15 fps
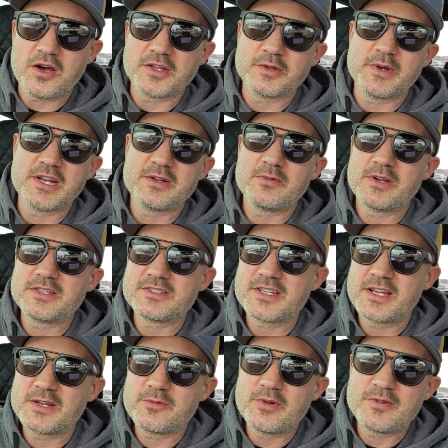all the way to ones
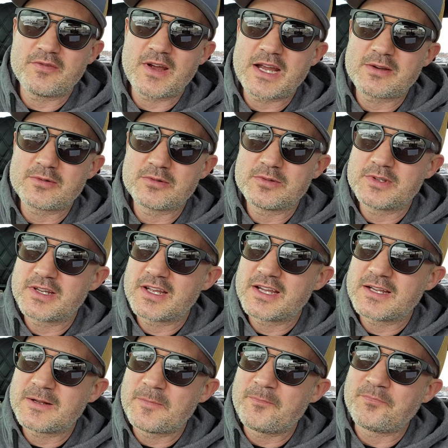that went viral and
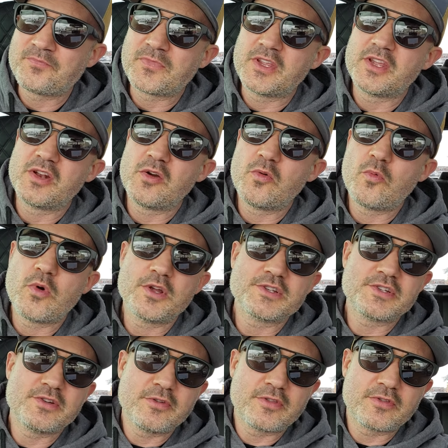got, you know, one,
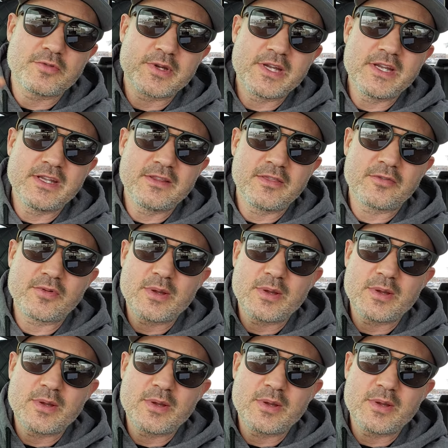two, three, and